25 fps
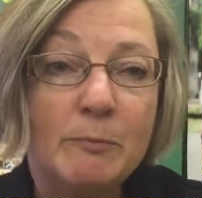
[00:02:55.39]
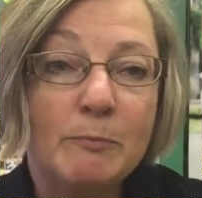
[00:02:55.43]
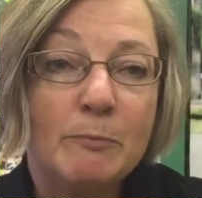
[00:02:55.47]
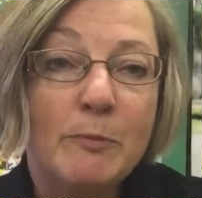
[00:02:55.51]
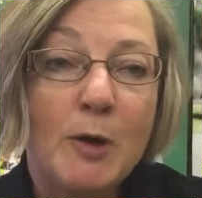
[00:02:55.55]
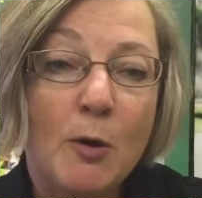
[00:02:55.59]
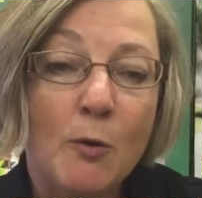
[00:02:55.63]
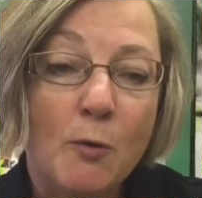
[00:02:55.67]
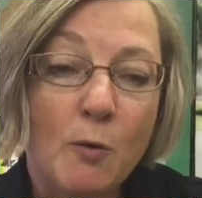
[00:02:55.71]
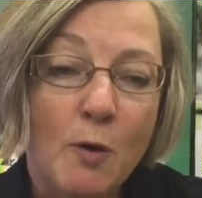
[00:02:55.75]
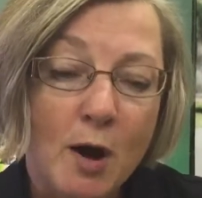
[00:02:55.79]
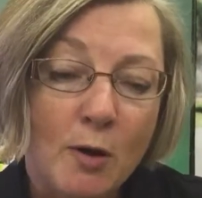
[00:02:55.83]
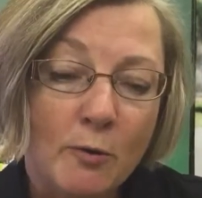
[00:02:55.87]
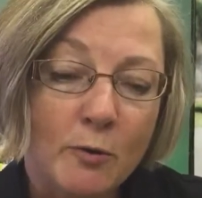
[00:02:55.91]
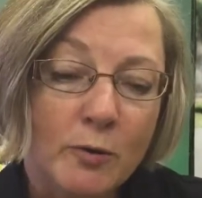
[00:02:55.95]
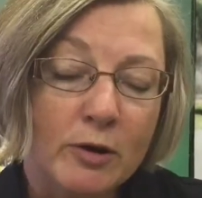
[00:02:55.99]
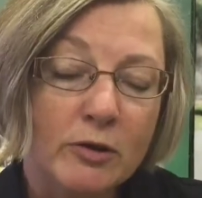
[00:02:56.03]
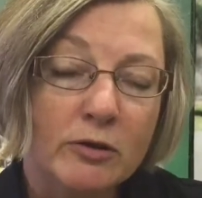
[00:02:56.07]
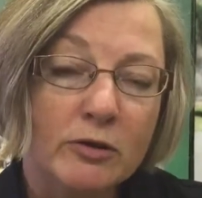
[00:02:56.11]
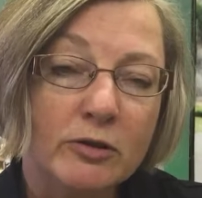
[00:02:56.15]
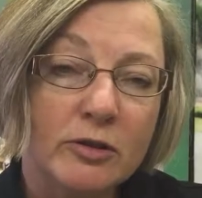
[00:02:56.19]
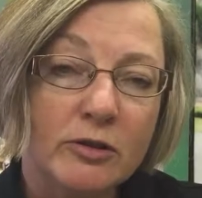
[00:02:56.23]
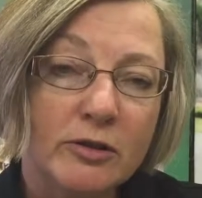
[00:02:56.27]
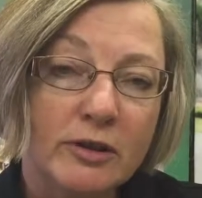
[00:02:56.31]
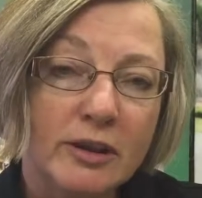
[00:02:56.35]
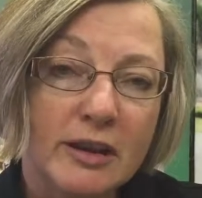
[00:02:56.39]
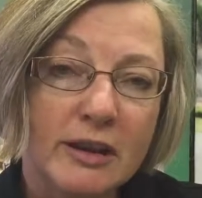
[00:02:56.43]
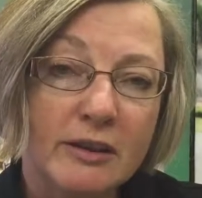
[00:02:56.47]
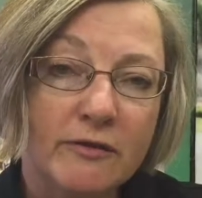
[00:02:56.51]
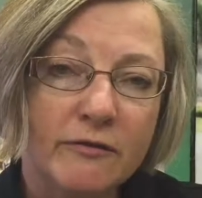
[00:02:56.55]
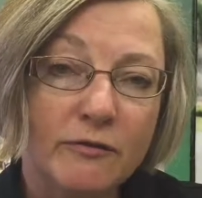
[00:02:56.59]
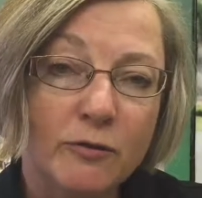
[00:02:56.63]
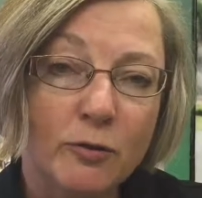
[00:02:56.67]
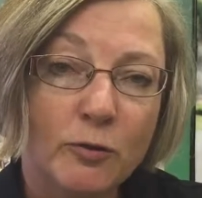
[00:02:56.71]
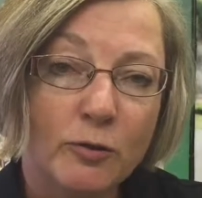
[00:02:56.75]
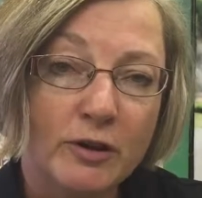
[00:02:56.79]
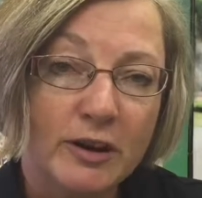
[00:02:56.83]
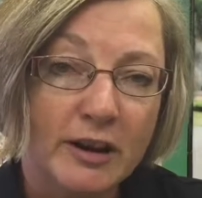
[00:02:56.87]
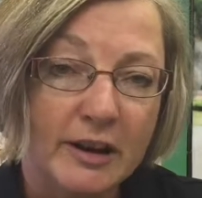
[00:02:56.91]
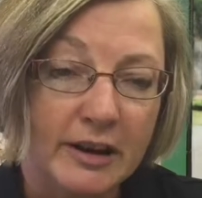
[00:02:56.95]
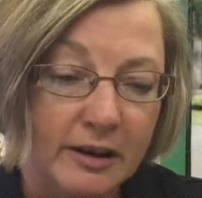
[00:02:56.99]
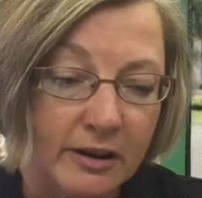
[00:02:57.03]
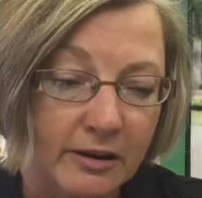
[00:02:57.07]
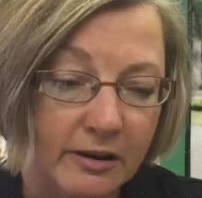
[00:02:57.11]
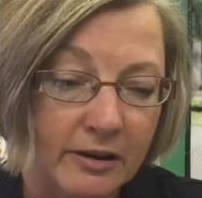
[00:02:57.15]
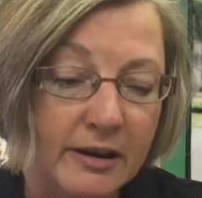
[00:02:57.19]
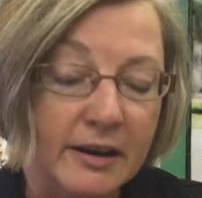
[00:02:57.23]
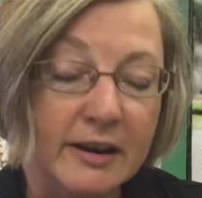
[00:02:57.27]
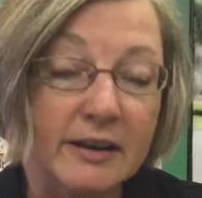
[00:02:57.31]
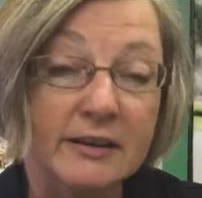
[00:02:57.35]
But what we're looking for
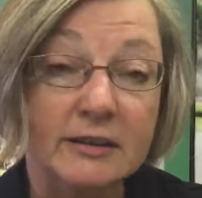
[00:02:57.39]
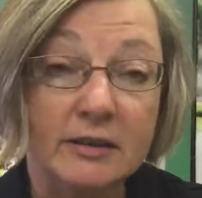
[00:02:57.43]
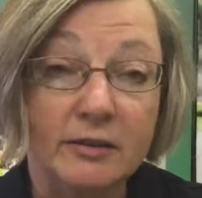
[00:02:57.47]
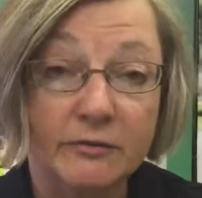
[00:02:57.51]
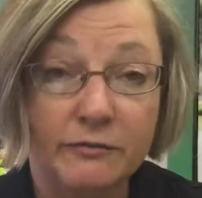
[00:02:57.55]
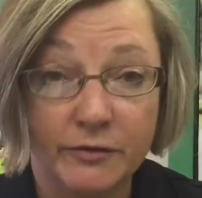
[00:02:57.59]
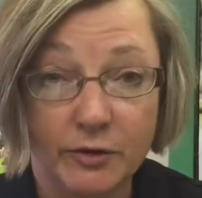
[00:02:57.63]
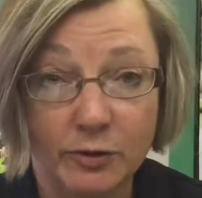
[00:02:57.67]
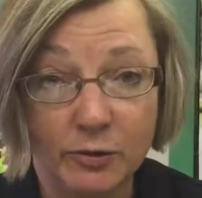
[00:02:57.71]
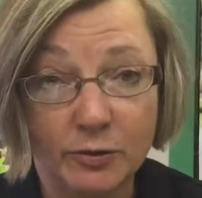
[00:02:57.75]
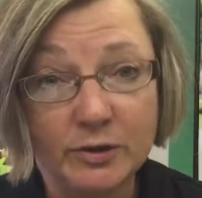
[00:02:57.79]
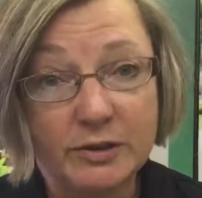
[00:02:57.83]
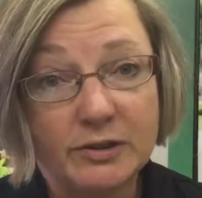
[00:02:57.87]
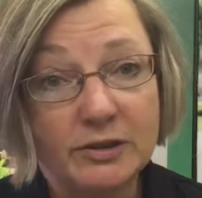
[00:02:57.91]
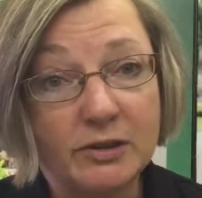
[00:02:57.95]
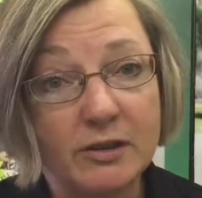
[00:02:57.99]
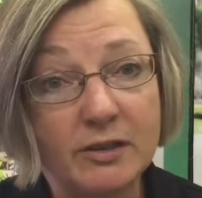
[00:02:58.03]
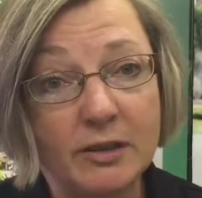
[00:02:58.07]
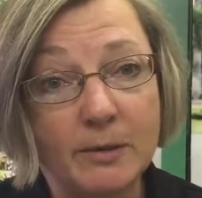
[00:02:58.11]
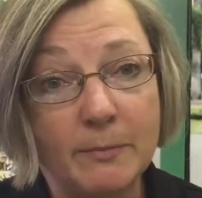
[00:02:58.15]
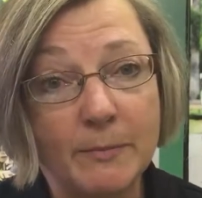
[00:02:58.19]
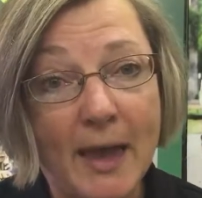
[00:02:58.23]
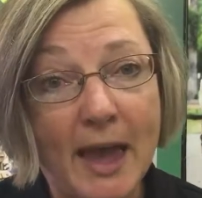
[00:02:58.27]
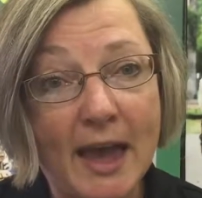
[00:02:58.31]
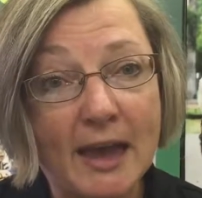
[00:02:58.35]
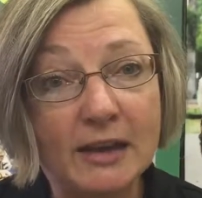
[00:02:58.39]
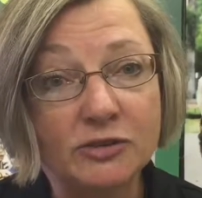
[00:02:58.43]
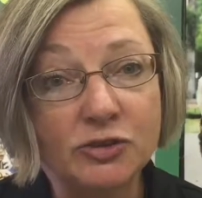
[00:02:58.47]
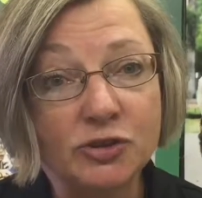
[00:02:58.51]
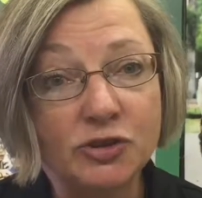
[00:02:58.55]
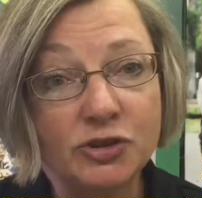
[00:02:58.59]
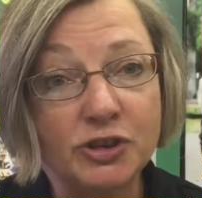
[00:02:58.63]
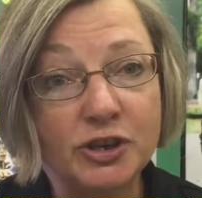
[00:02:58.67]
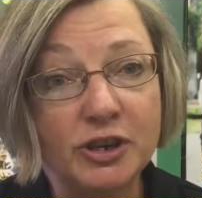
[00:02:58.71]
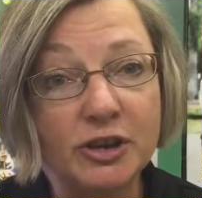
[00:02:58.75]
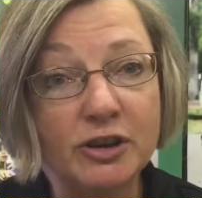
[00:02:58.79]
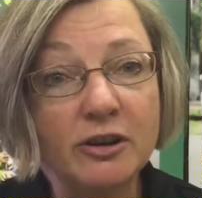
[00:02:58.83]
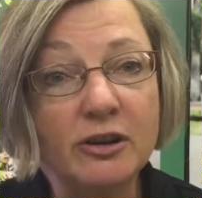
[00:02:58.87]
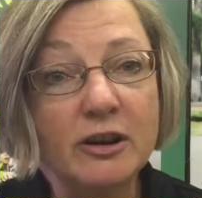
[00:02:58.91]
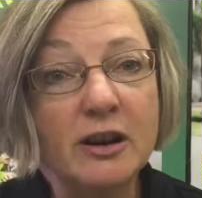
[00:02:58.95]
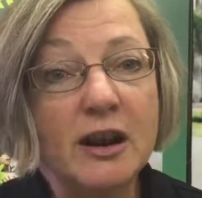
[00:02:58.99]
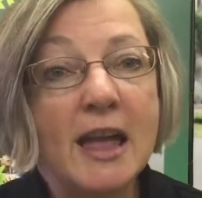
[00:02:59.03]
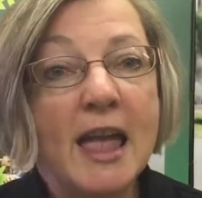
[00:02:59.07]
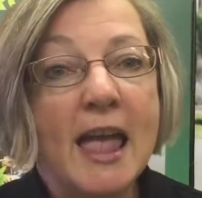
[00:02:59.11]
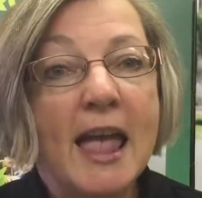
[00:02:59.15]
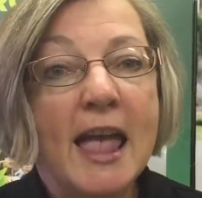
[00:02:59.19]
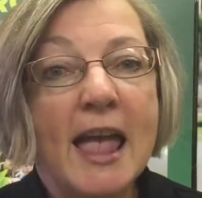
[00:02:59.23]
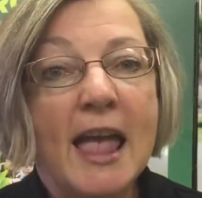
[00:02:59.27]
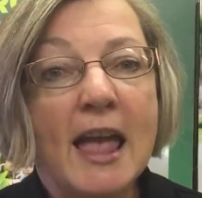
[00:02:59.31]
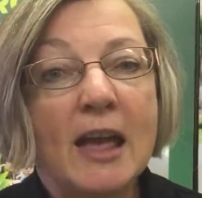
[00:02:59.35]
here is the focus on the past year,
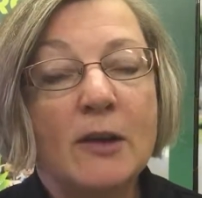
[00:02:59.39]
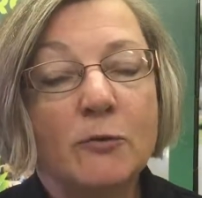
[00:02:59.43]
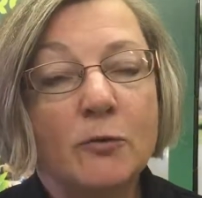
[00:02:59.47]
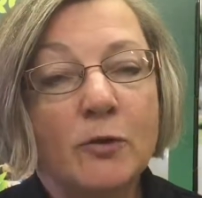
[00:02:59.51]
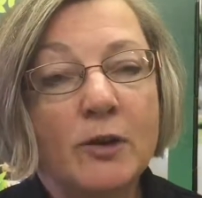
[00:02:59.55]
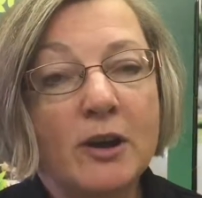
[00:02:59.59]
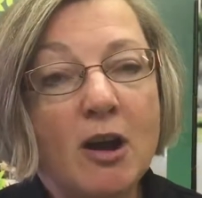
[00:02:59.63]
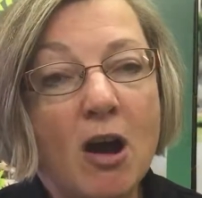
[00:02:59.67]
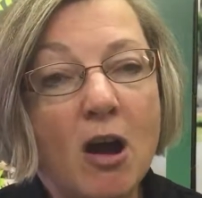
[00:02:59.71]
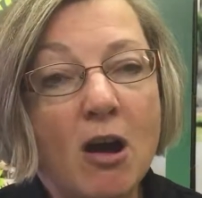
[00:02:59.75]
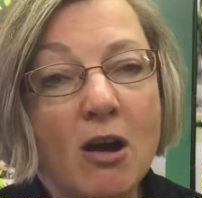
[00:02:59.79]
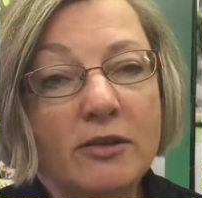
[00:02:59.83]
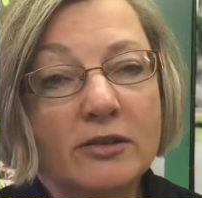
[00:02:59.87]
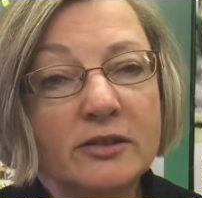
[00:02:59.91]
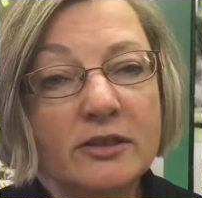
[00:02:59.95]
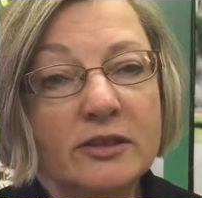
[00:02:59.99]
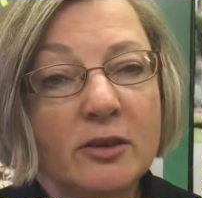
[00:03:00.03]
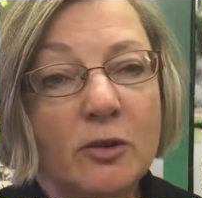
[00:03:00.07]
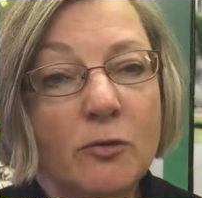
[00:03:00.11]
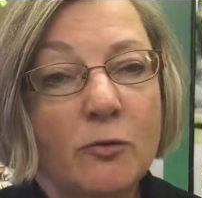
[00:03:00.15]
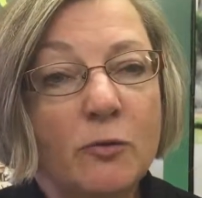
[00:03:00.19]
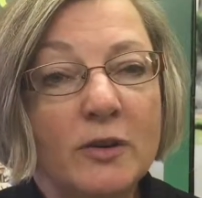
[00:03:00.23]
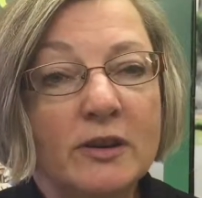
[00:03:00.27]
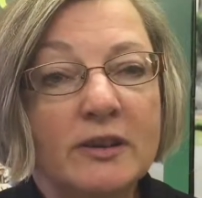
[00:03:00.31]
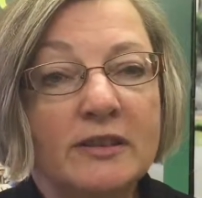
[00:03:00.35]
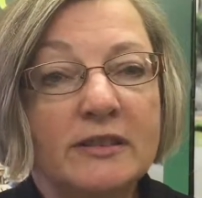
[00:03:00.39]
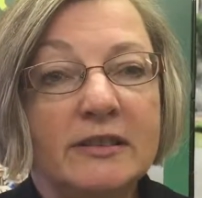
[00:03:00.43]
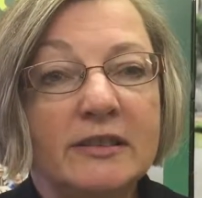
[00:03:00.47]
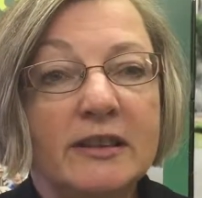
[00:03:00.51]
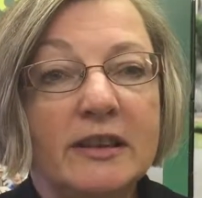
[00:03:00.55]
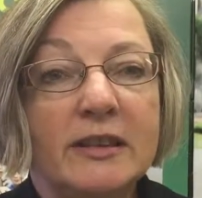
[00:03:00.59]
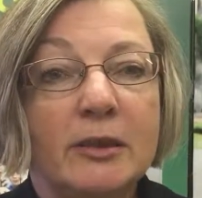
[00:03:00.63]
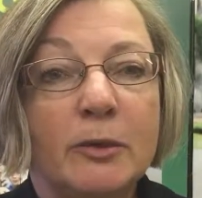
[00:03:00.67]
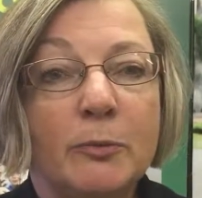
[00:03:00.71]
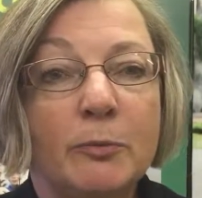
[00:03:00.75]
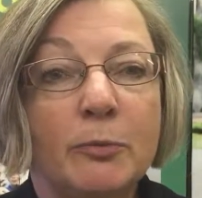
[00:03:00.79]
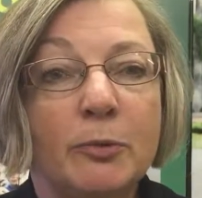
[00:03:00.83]
and we also want to see the